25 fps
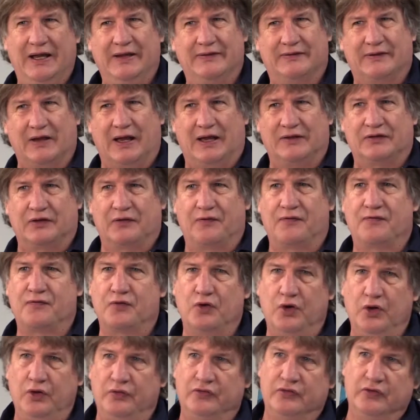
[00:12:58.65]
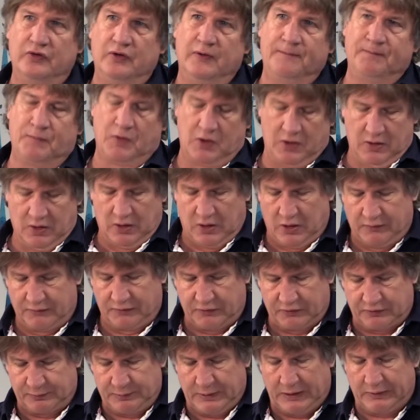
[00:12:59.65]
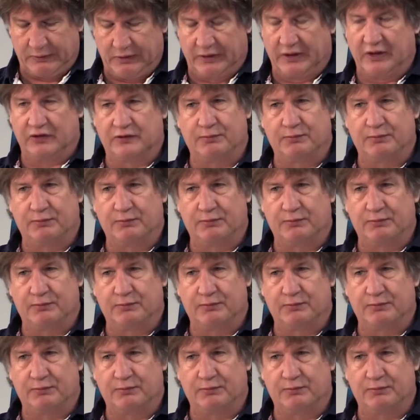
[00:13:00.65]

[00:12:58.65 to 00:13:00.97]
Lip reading: is as a fruit of the Spirit.